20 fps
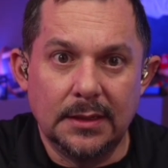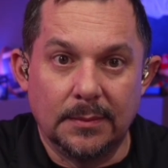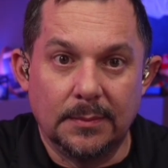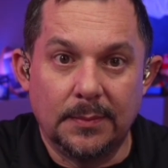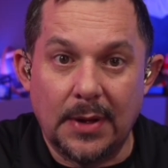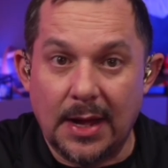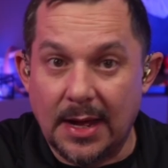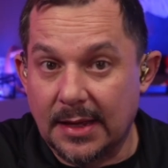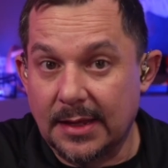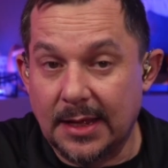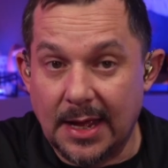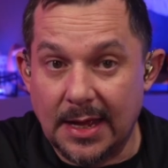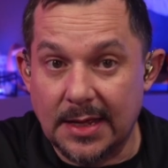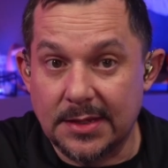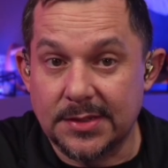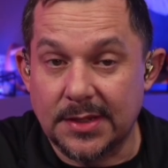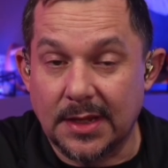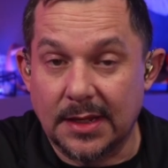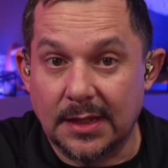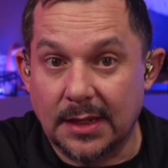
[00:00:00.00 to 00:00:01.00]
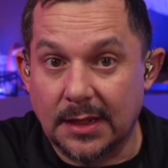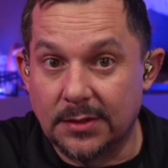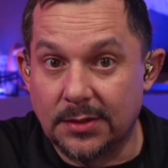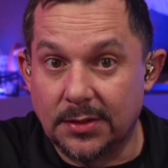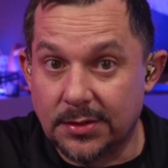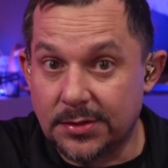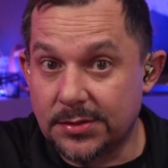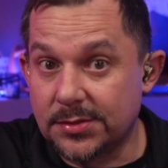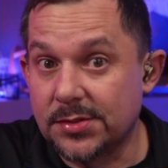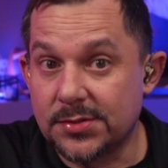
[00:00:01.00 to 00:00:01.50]
podcasting and
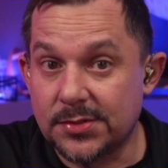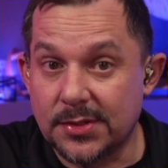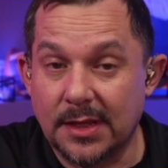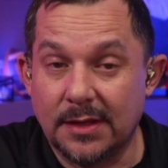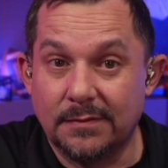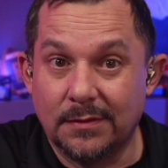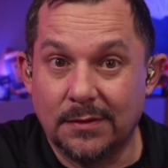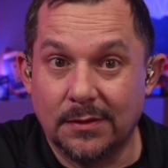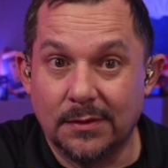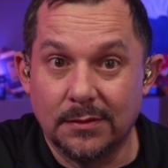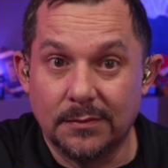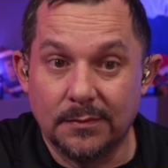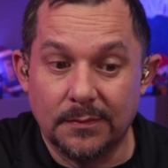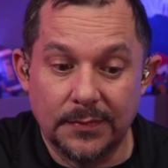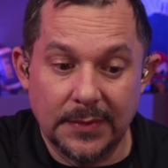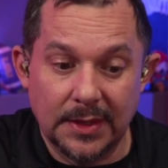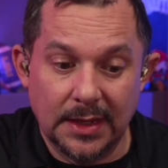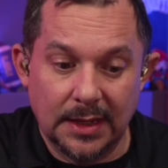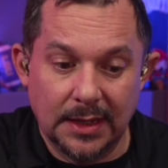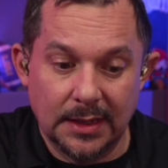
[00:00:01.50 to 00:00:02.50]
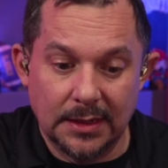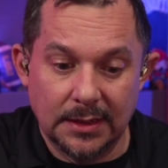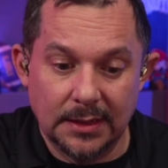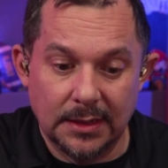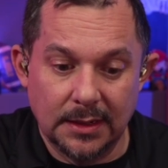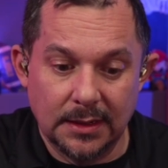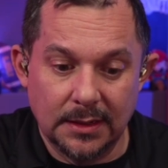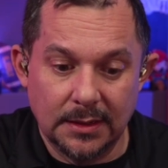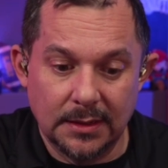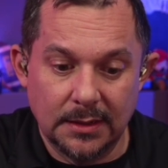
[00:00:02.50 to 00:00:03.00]
your interest level
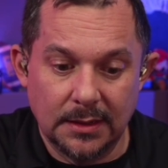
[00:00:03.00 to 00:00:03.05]
in